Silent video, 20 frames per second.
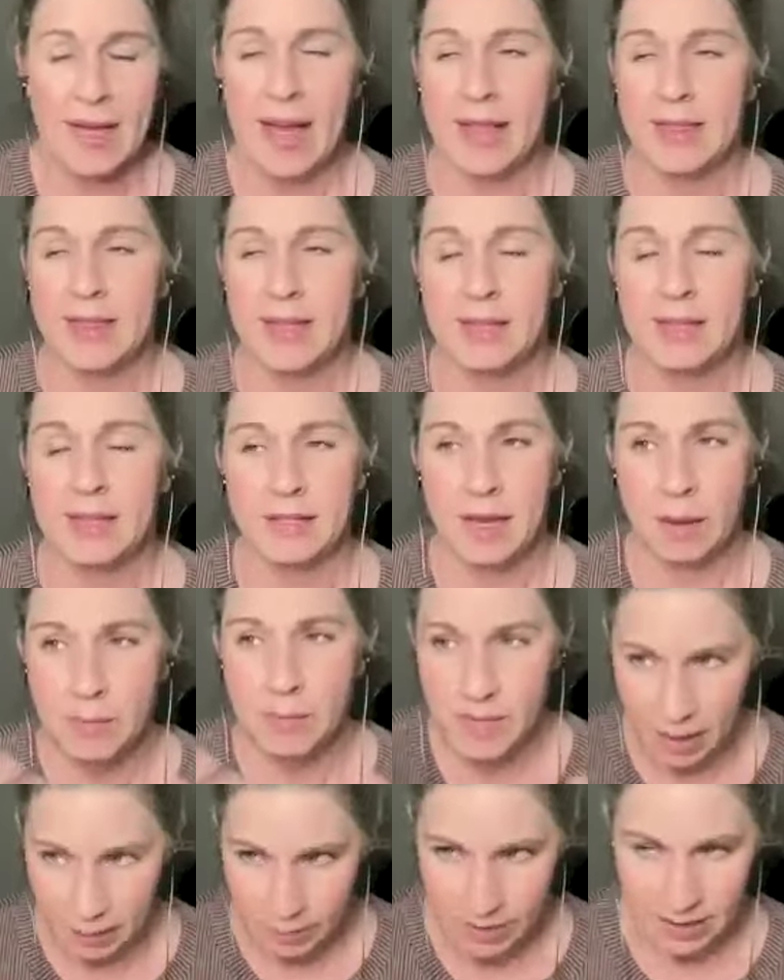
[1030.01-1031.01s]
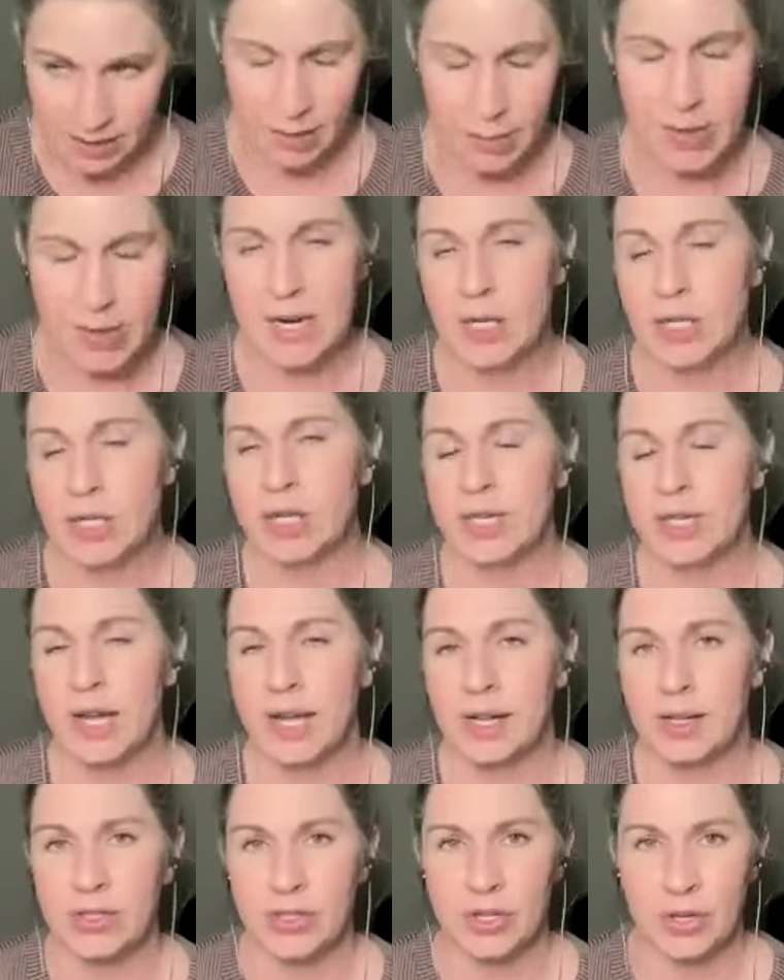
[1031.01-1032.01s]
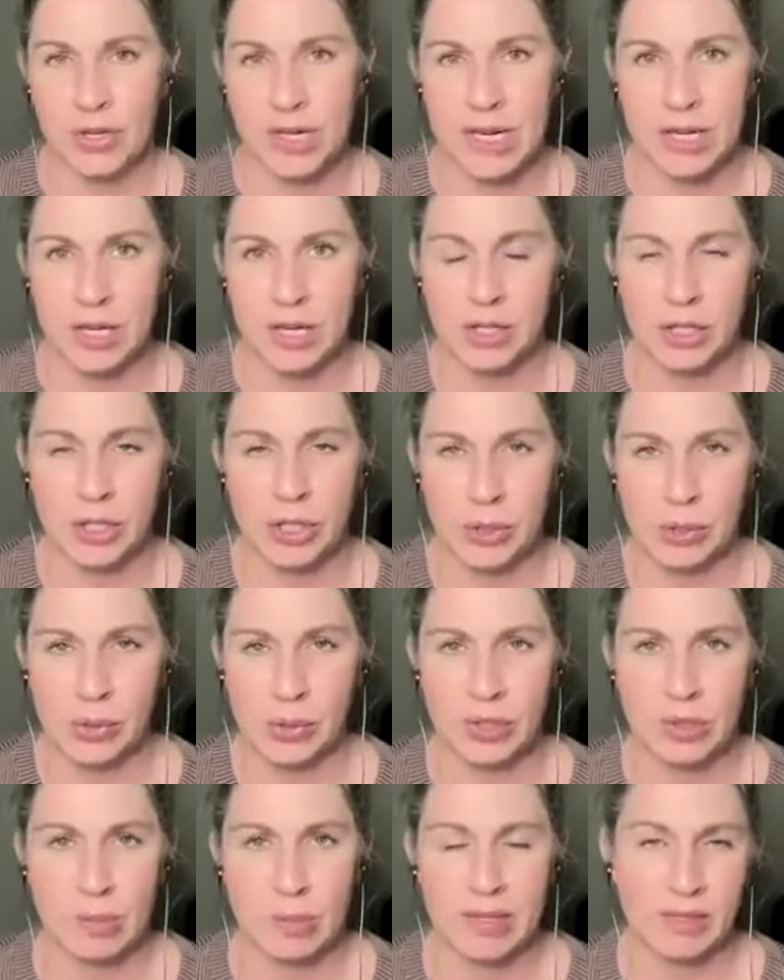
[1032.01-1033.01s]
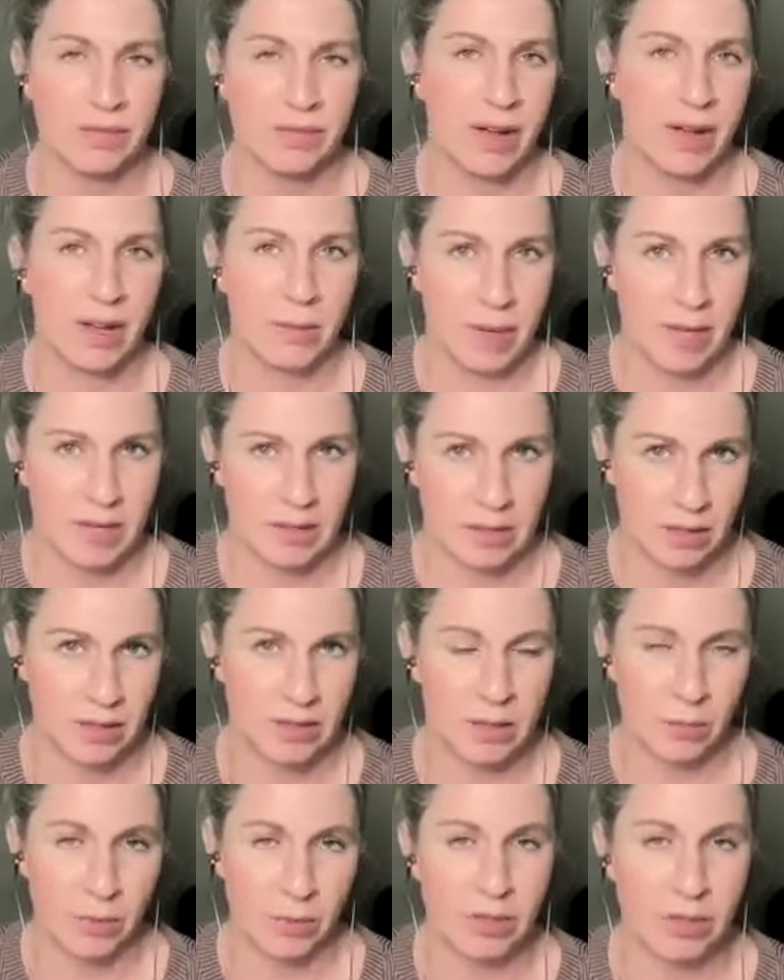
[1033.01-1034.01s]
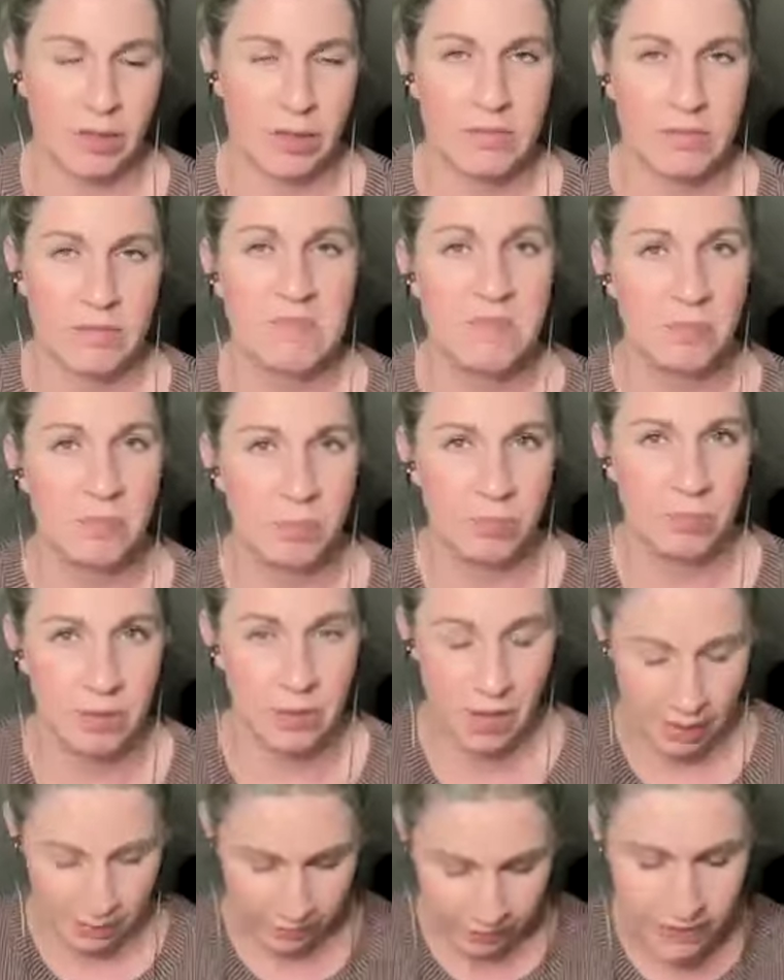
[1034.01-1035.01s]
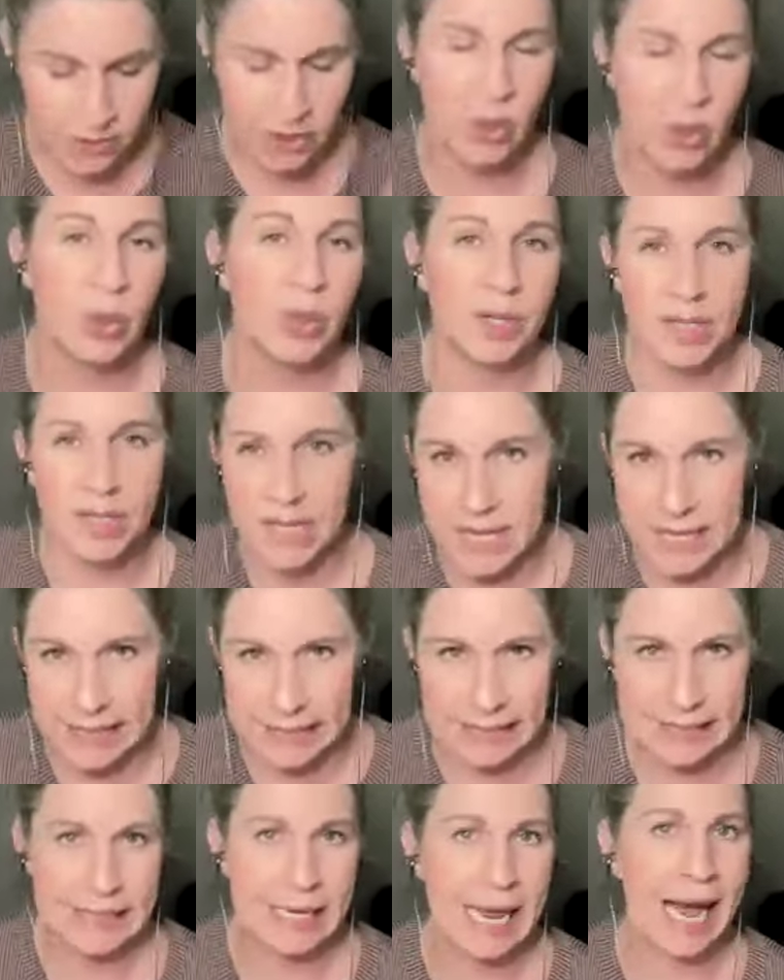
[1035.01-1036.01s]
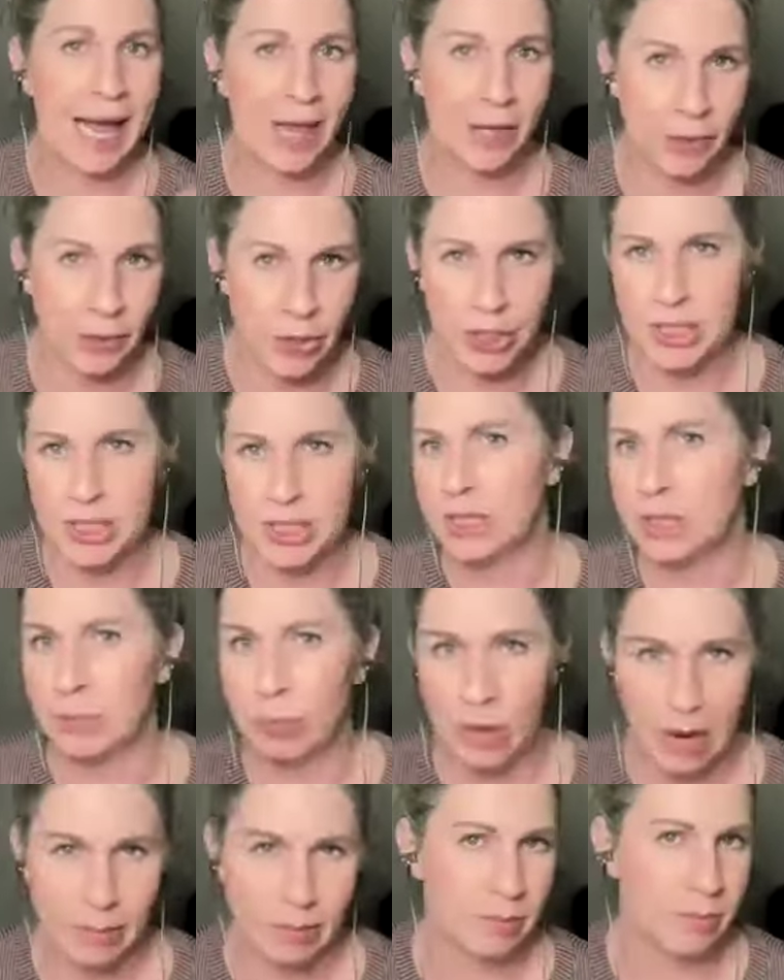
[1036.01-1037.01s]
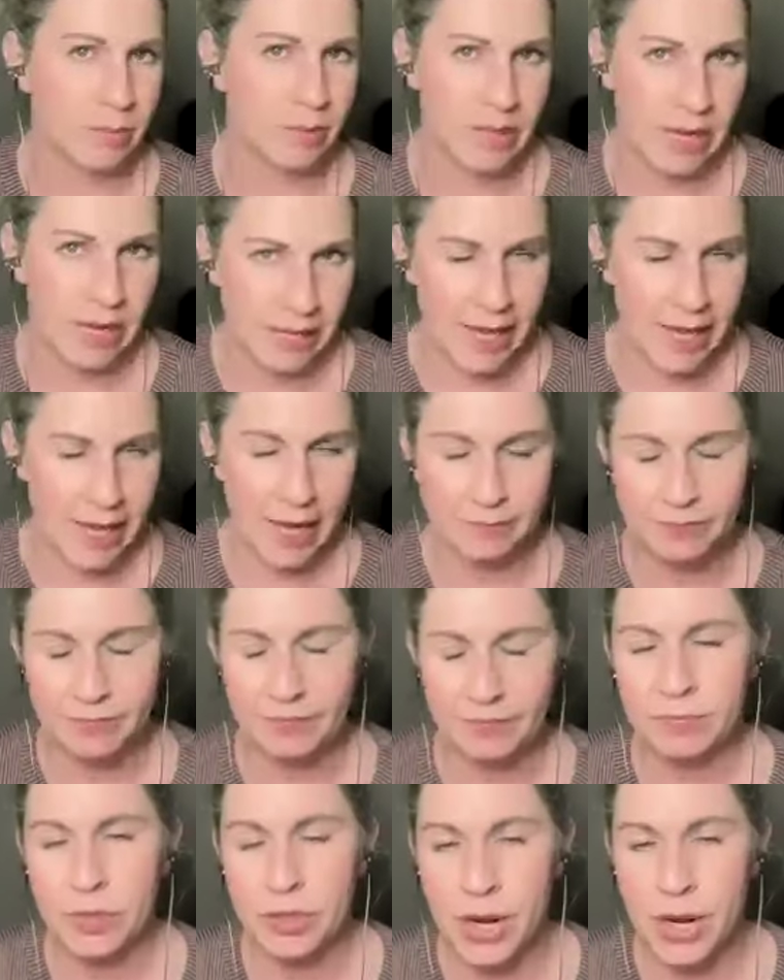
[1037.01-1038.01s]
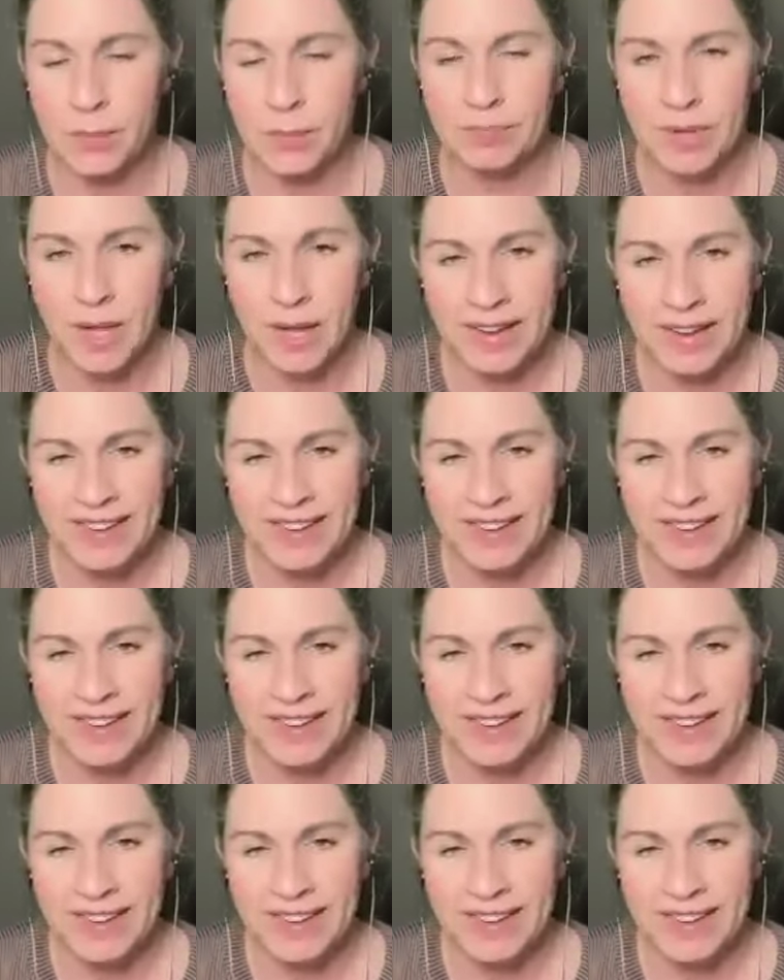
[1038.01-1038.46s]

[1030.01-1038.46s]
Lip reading: And then sometimes elimination diets are needed to specify based on someone's physical needs, allergies, problems like that. So